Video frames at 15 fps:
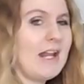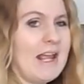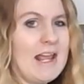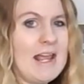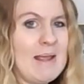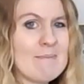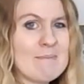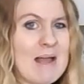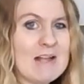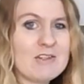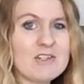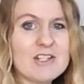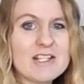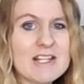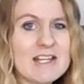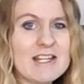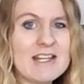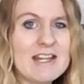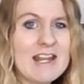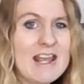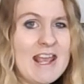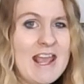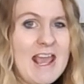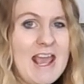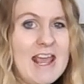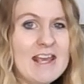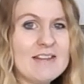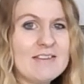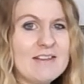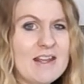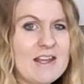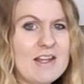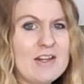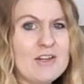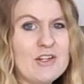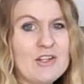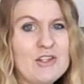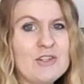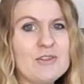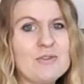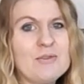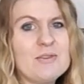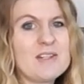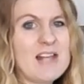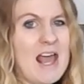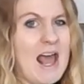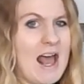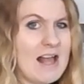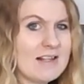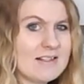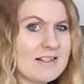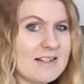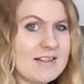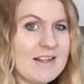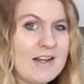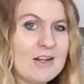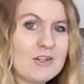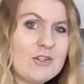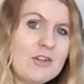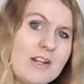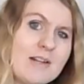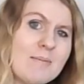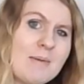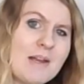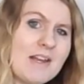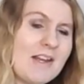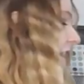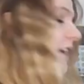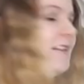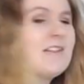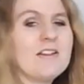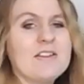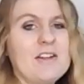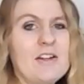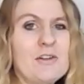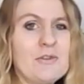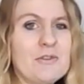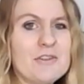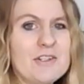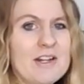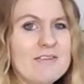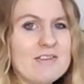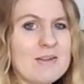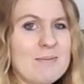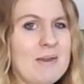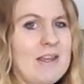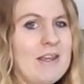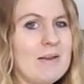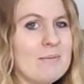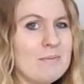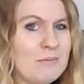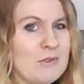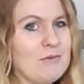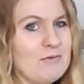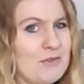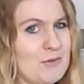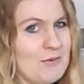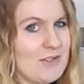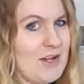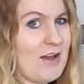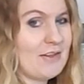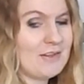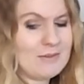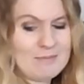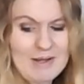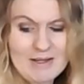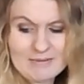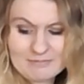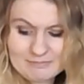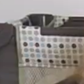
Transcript: a mattress in and then use as their crib until they are old enough to be moved to a toddler bed.